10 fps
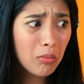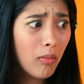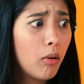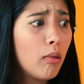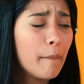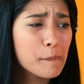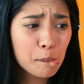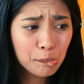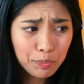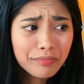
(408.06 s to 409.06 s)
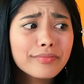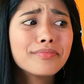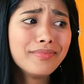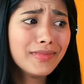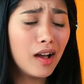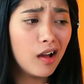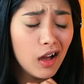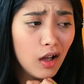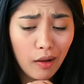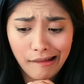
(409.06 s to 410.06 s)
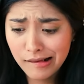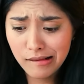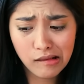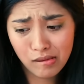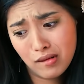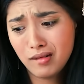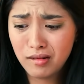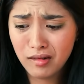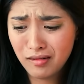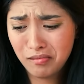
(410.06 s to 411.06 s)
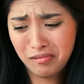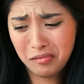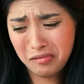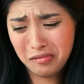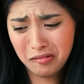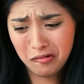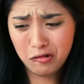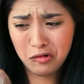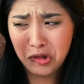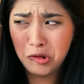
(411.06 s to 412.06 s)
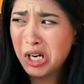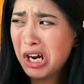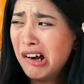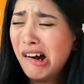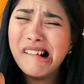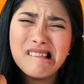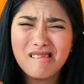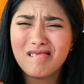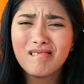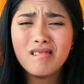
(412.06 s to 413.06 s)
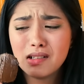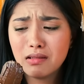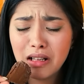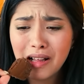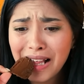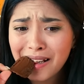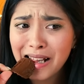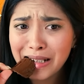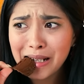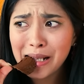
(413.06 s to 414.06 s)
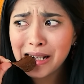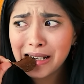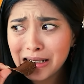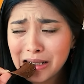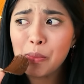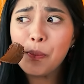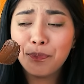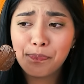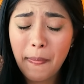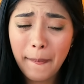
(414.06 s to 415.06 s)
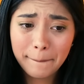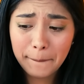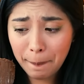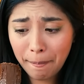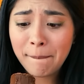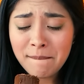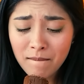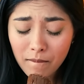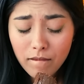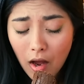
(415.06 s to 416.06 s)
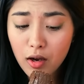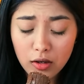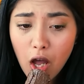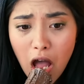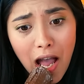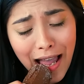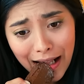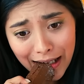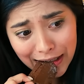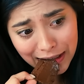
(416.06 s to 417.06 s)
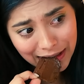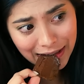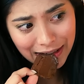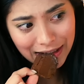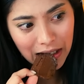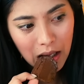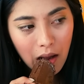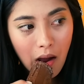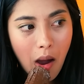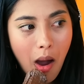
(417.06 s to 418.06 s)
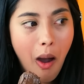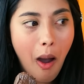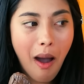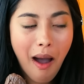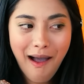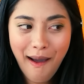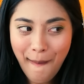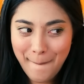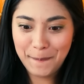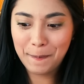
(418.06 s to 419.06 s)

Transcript: Amina likes what she hmm. sees. But all she has is a measly little crunch. Little bites. Make it last. This blows. Idea?